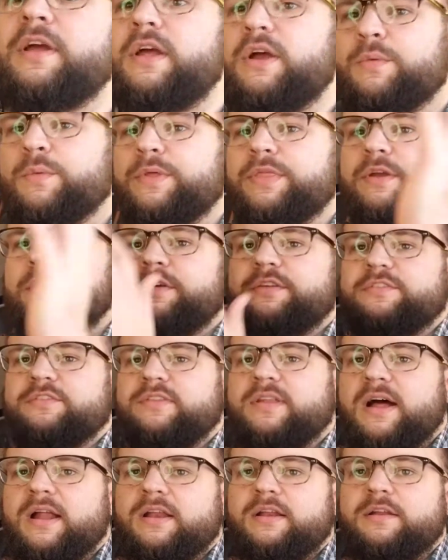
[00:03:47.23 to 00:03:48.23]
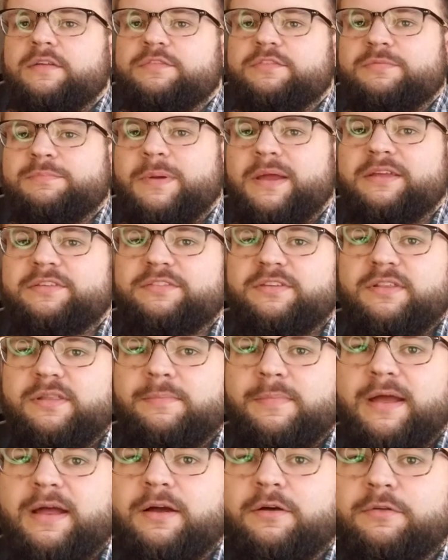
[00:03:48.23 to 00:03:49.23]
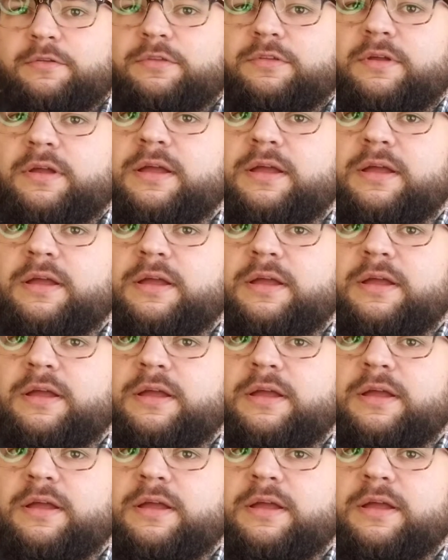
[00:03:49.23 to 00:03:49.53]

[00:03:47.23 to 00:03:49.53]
when there is not enough space in the mouth